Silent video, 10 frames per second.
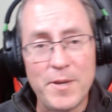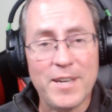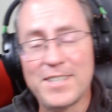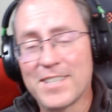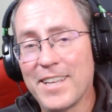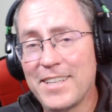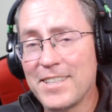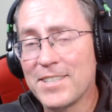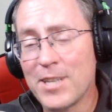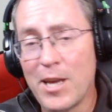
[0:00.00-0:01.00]
I hope you guys
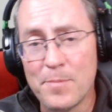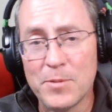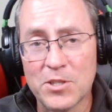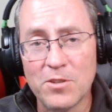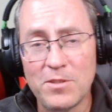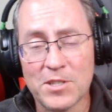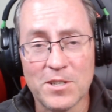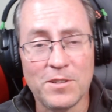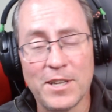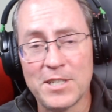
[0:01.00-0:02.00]
like this episode.
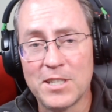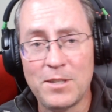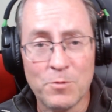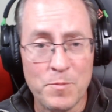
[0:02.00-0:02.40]
This is a lesson.